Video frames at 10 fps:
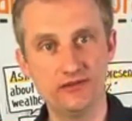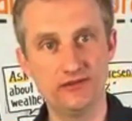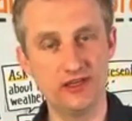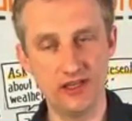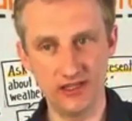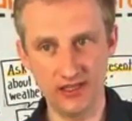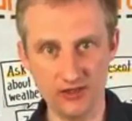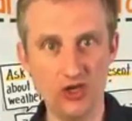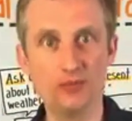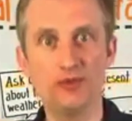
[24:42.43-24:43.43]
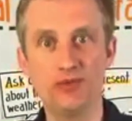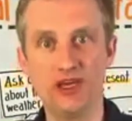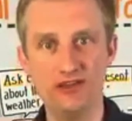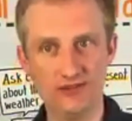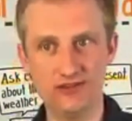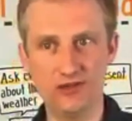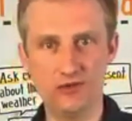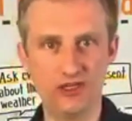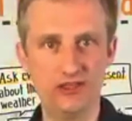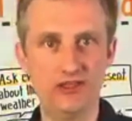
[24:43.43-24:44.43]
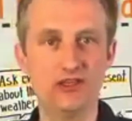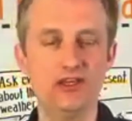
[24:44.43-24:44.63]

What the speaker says: then they can copy paste it directly